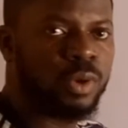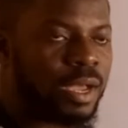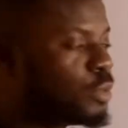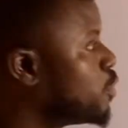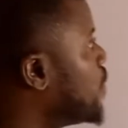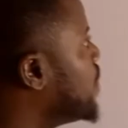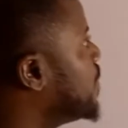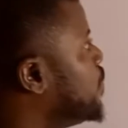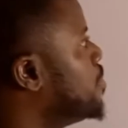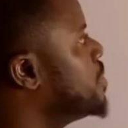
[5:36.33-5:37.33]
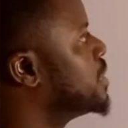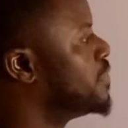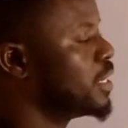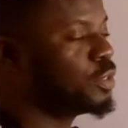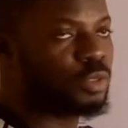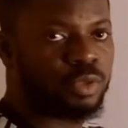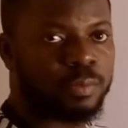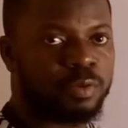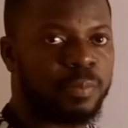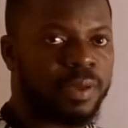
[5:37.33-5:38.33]
you how to convert from mixed fraction to
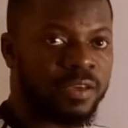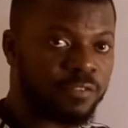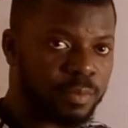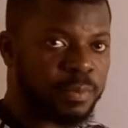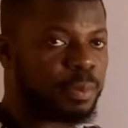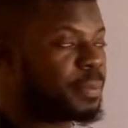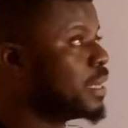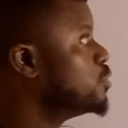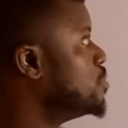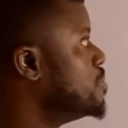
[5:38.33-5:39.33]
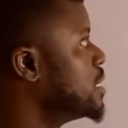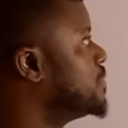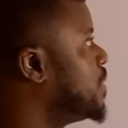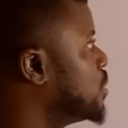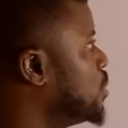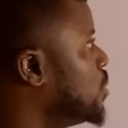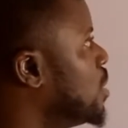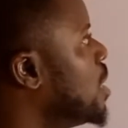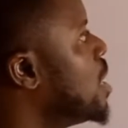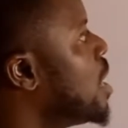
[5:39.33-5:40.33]
improper, from improper to mixed fraction,
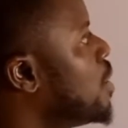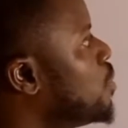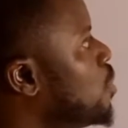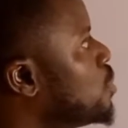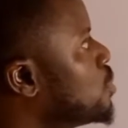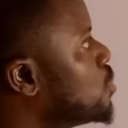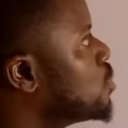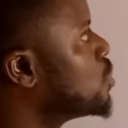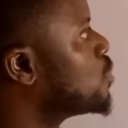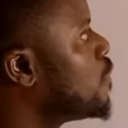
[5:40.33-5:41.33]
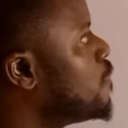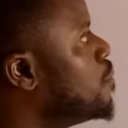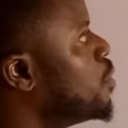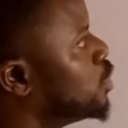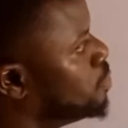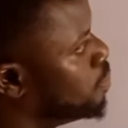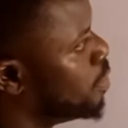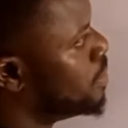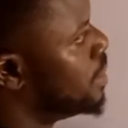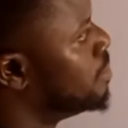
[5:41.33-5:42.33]
I will also solve much
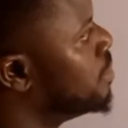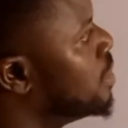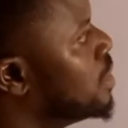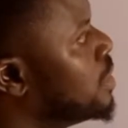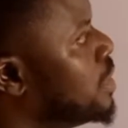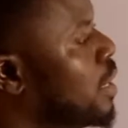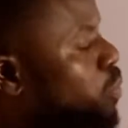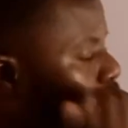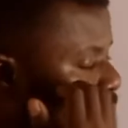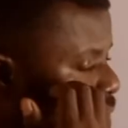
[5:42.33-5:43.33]
problem that will